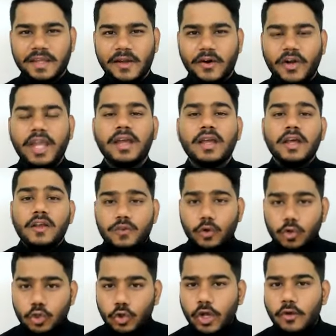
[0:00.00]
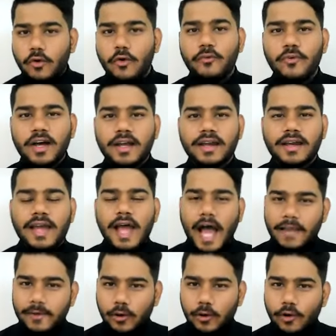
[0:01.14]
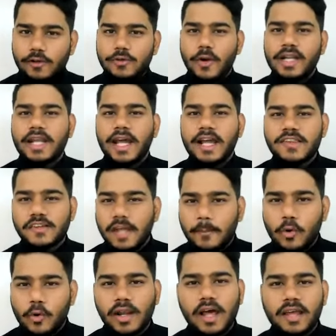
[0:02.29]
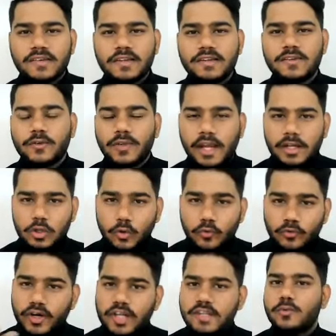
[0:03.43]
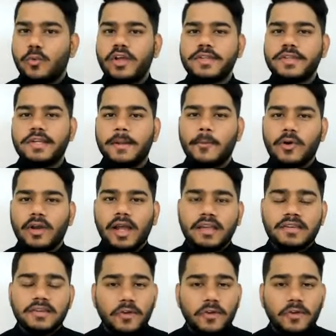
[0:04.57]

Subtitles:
Okay, so do your homework. I will also attach demo classes so that you first watch the demo class.